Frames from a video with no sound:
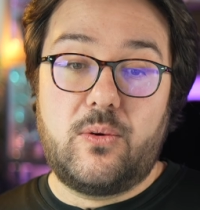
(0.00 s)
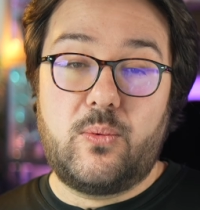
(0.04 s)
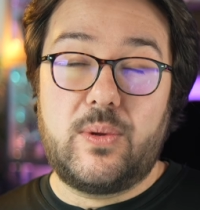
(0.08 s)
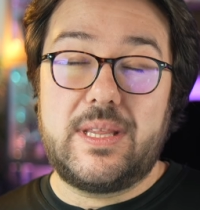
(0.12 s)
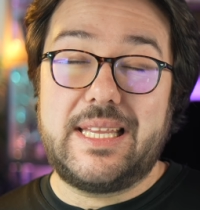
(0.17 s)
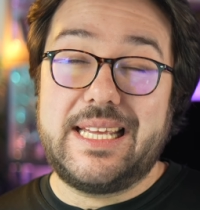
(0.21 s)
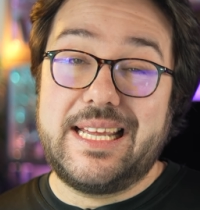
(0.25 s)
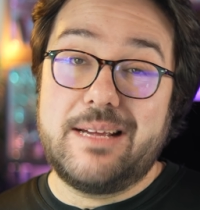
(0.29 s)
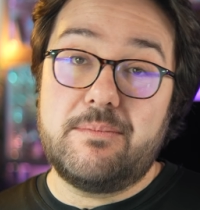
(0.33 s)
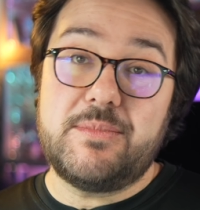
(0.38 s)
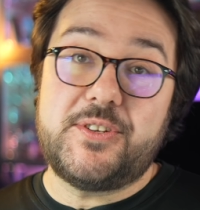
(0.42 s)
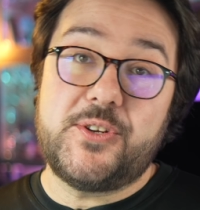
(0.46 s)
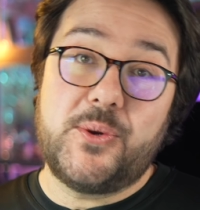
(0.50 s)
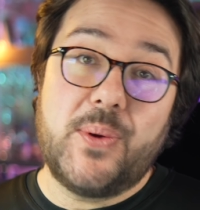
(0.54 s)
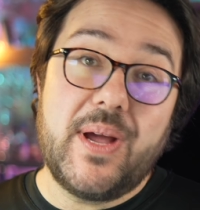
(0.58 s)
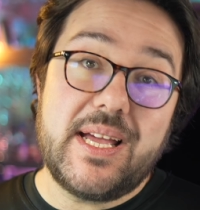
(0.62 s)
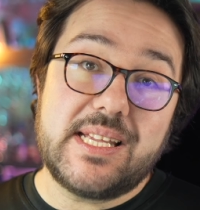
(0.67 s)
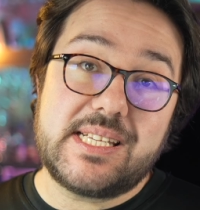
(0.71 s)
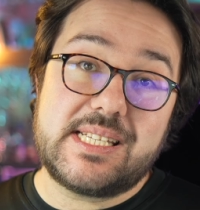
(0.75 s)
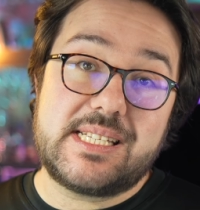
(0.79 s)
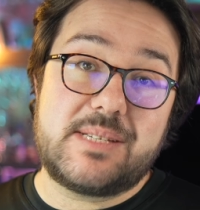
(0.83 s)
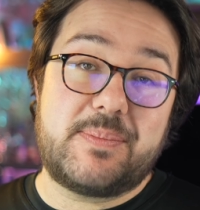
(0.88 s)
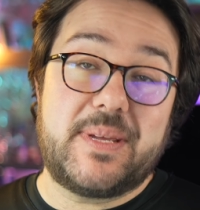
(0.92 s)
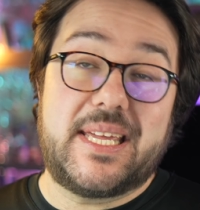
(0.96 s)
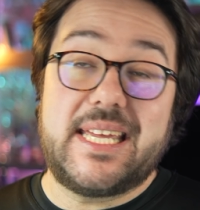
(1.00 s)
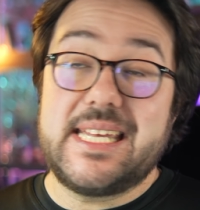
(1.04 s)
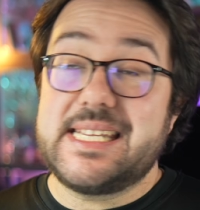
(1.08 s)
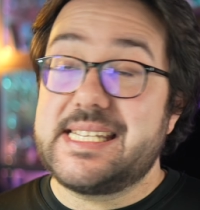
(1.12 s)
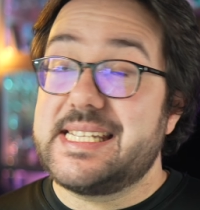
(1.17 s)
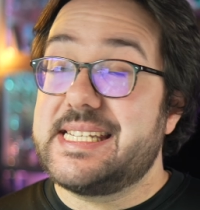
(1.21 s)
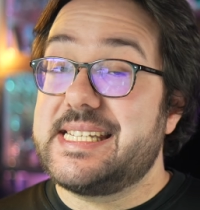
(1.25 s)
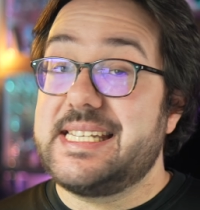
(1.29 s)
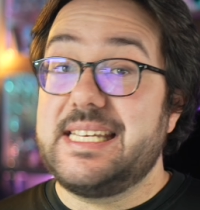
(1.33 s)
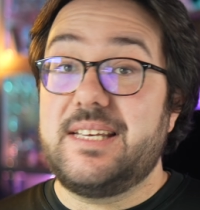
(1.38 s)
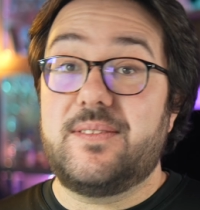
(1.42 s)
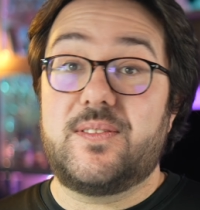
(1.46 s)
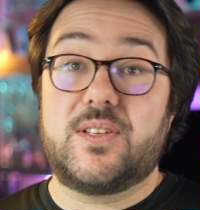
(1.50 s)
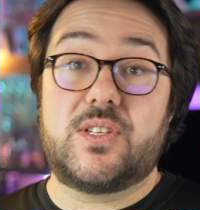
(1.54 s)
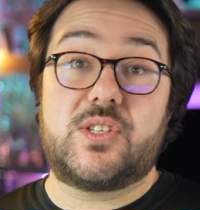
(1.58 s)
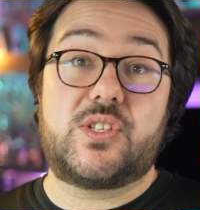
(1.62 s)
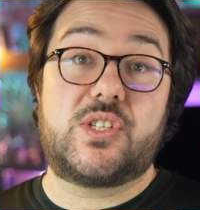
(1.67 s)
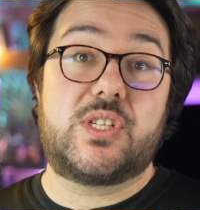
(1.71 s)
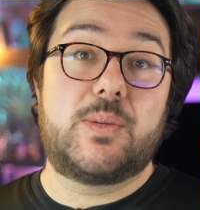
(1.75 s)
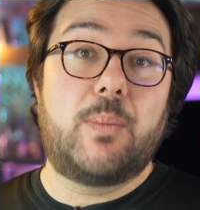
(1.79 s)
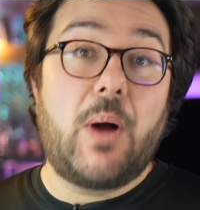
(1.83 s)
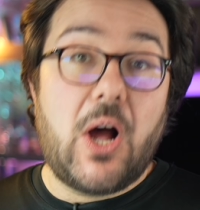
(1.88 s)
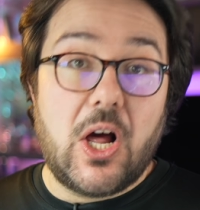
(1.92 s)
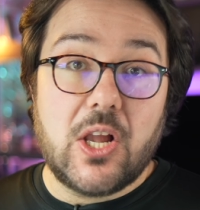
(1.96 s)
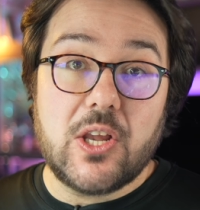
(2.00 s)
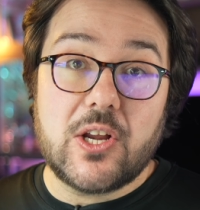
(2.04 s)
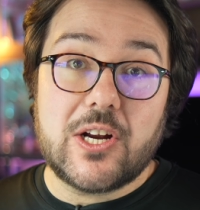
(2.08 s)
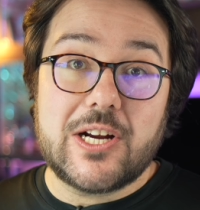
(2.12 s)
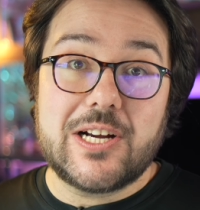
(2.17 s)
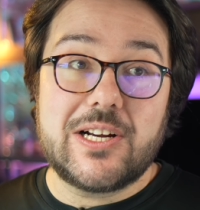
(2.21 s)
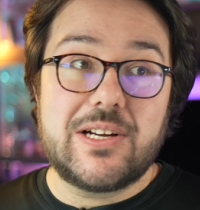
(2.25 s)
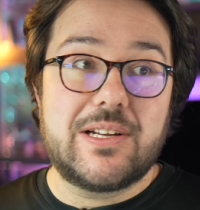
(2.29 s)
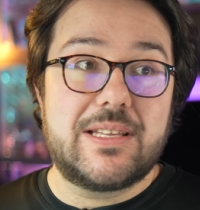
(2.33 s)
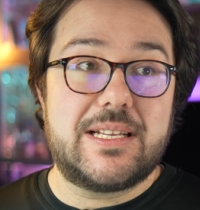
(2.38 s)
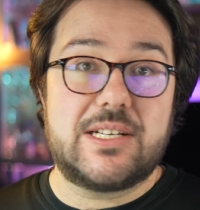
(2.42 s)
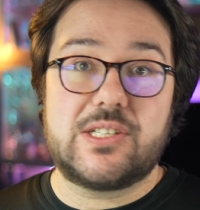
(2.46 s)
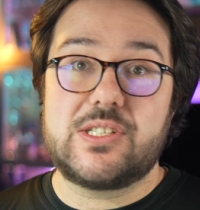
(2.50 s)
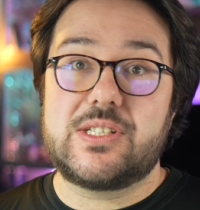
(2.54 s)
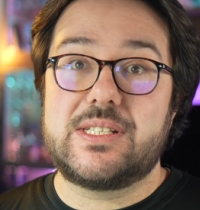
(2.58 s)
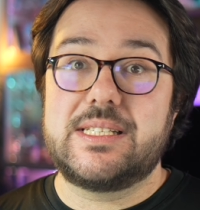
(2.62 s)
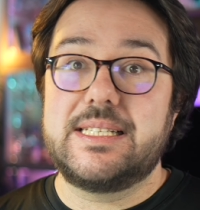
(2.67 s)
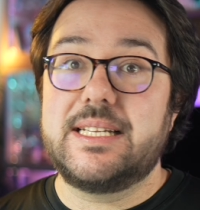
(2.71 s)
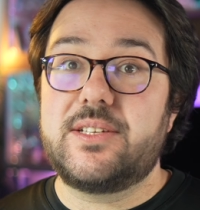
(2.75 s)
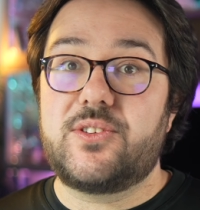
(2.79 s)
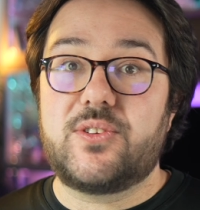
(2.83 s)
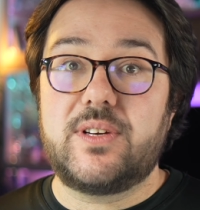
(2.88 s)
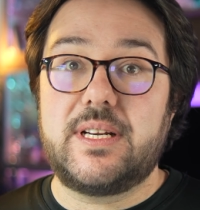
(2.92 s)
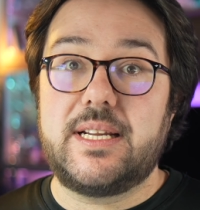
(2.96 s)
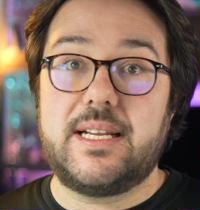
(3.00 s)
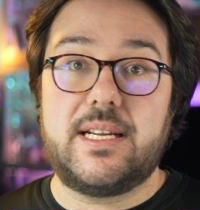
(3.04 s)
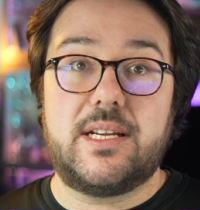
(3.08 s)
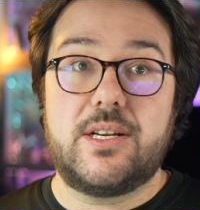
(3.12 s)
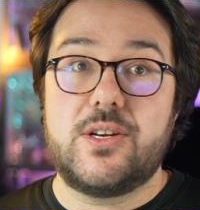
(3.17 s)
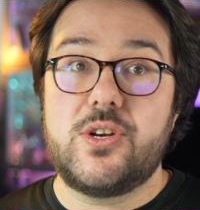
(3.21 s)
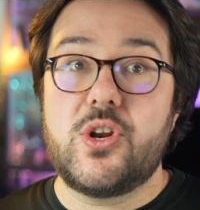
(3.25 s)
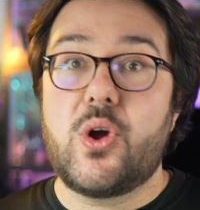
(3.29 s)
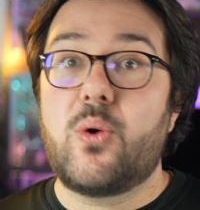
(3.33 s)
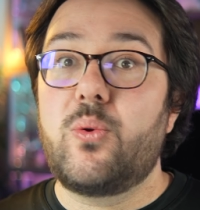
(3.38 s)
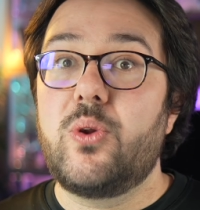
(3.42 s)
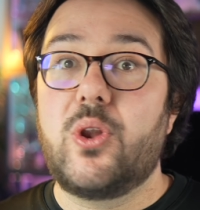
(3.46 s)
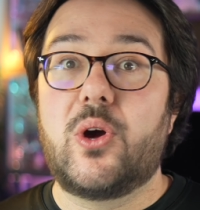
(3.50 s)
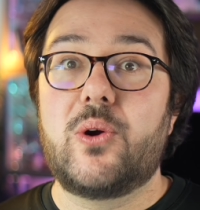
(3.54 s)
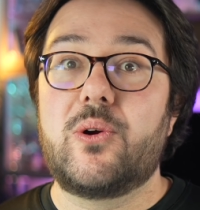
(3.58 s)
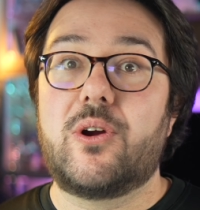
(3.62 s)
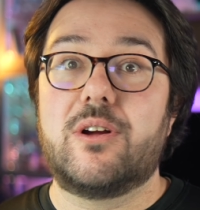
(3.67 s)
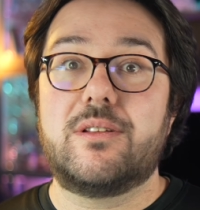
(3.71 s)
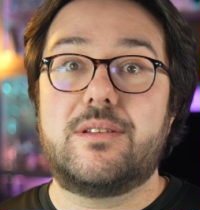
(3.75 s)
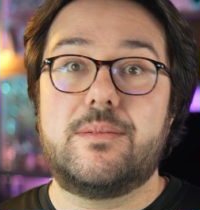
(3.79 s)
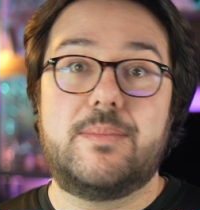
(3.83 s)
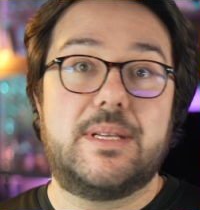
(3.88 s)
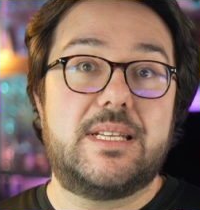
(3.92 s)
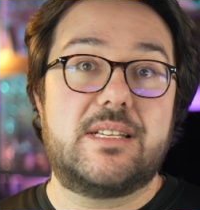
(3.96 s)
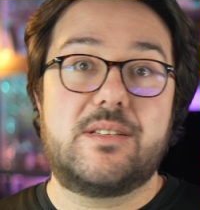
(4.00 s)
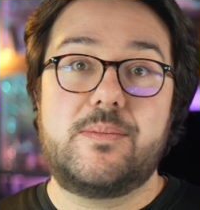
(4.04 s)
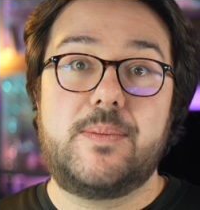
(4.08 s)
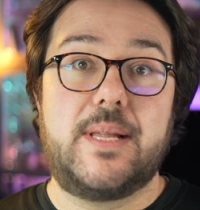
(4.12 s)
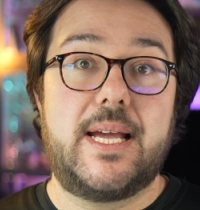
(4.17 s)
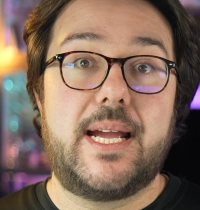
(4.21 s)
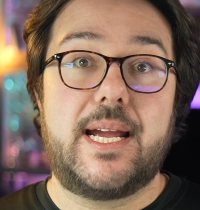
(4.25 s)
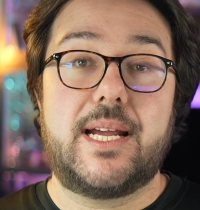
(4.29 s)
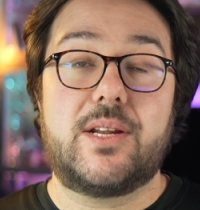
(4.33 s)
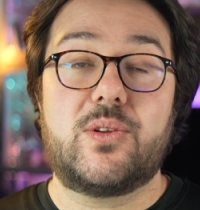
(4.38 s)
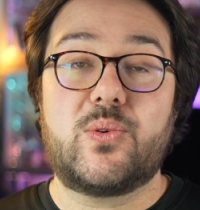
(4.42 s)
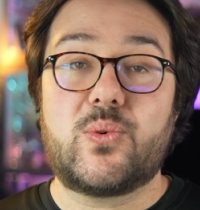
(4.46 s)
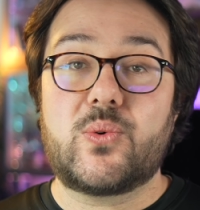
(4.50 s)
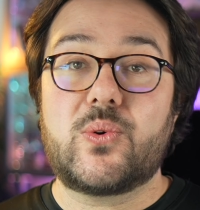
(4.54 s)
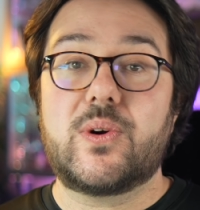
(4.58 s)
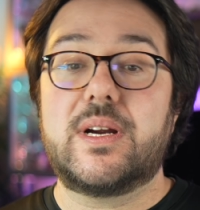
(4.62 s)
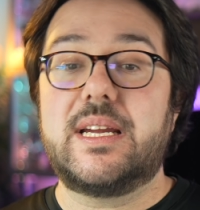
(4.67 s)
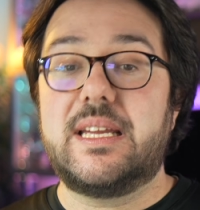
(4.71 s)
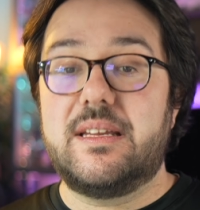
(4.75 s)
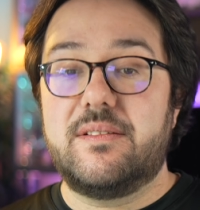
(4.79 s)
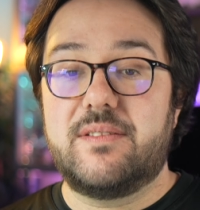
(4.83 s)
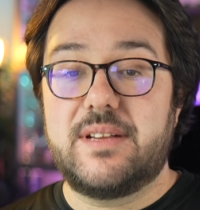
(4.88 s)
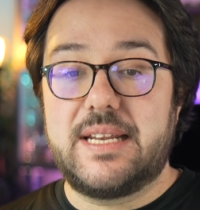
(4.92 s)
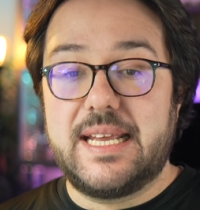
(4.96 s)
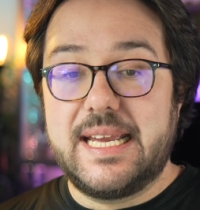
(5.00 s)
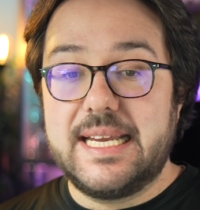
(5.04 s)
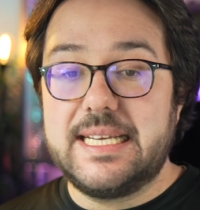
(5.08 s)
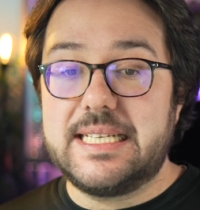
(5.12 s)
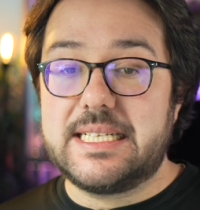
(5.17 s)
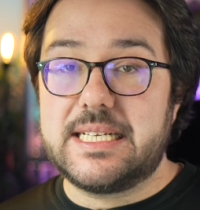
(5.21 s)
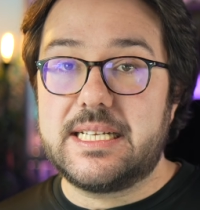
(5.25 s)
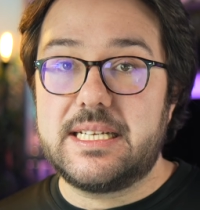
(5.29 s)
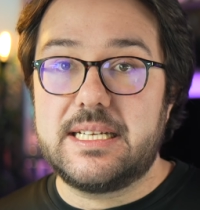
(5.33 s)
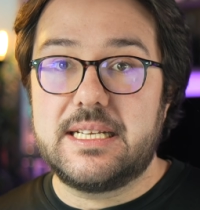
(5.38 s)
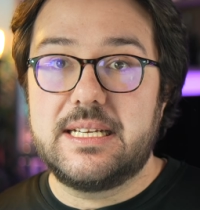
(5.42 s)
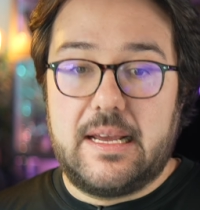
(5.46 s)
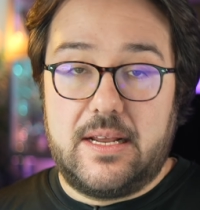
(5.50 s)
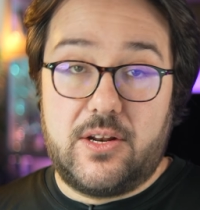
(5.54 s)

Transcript: With the M2S, because it's even smaller, there's literally no logo to be displayed or even hidden.